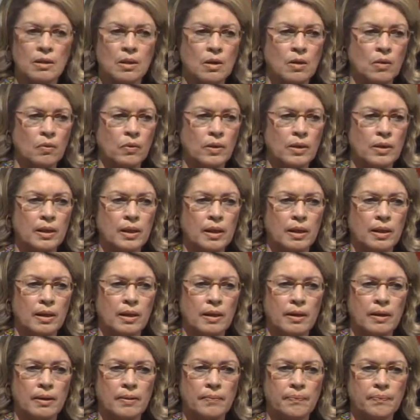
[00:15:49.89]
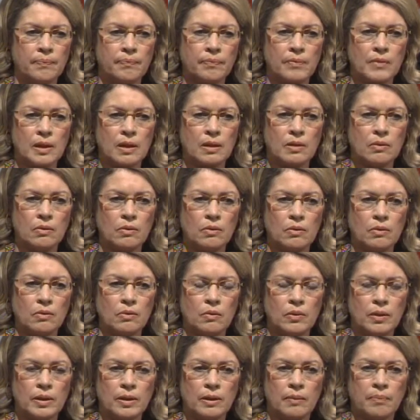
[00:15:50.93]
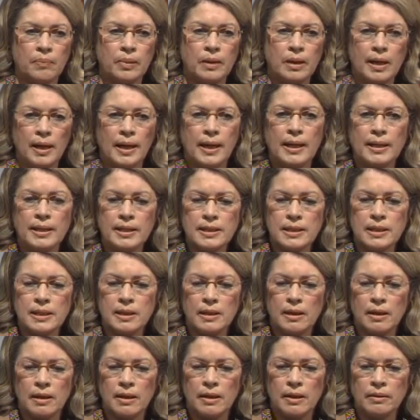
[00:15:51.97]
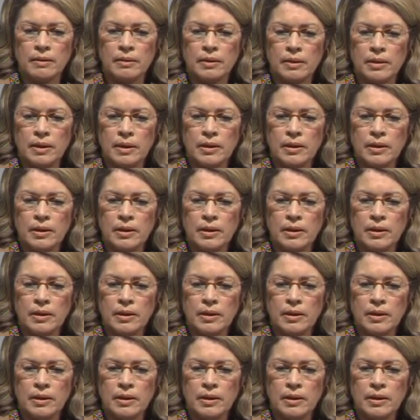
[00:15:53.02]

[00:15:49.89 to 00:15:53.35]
When the plan is done,